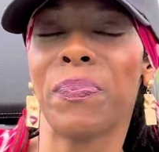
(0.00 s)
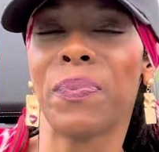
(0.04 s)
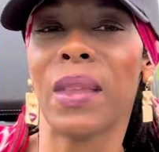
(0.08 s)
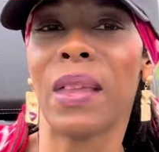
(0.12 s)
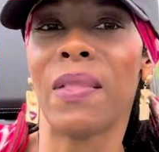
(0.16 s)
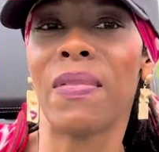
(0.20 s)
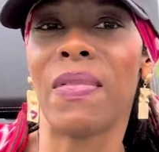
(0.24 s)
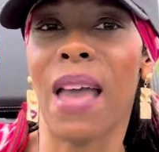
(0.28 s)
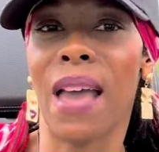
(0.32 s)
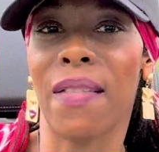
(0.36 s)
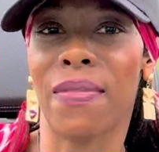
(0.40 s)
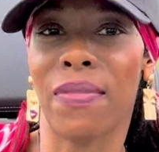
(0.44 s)

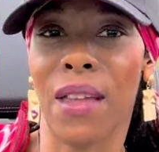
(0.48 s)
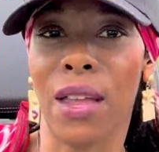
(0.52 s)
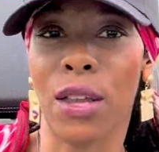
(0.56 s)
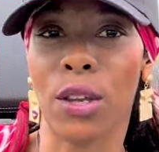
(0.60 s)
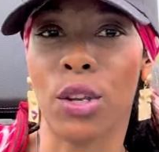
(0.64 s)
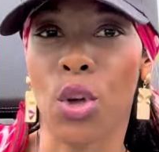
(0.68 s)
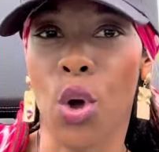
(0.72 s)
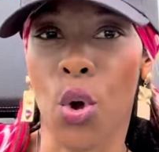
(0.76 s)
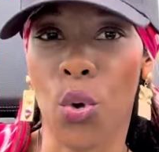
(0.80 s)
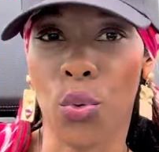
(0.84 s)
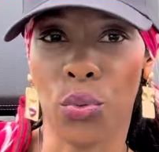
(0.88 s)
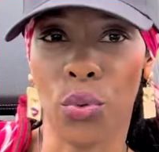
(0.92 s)
that they
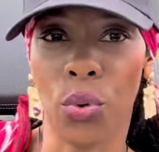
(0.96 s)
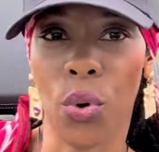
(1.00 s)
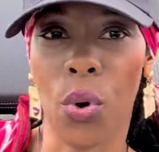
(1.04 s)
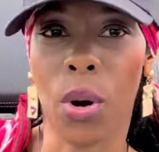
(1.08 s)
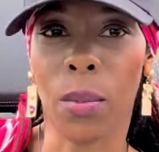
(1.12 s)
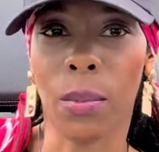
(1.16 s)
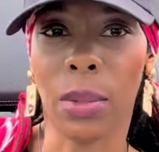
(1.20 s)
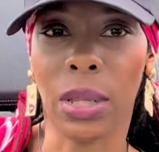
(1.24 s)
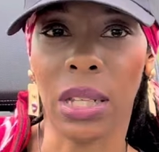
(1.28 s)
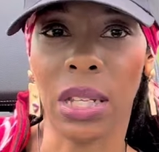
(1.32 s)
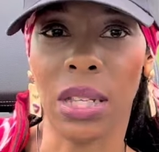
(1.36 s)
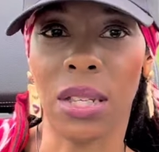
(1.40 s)
don't
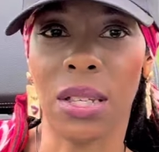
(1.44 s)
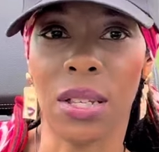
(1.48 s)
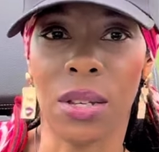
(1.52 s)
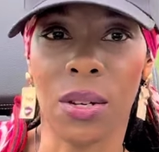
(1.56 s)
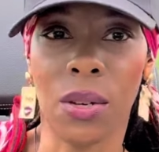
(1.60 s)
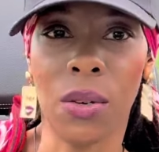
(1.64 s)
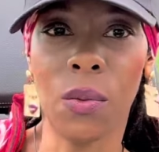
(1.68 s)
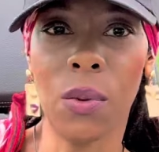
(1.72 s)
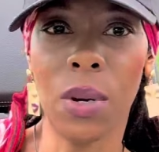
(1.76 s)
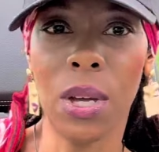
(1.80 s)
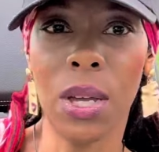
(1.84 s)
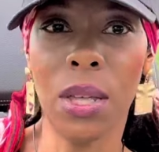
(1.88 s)
normally
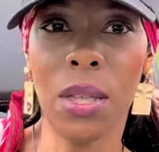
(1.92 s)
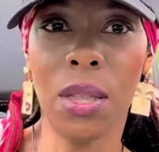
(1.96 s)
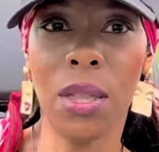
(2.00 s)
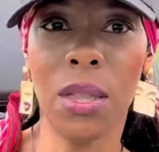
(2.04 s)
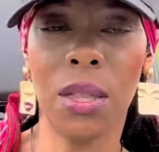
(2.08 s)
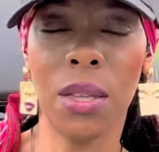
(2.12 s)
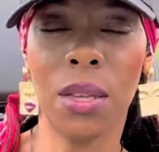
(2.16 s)
deal with.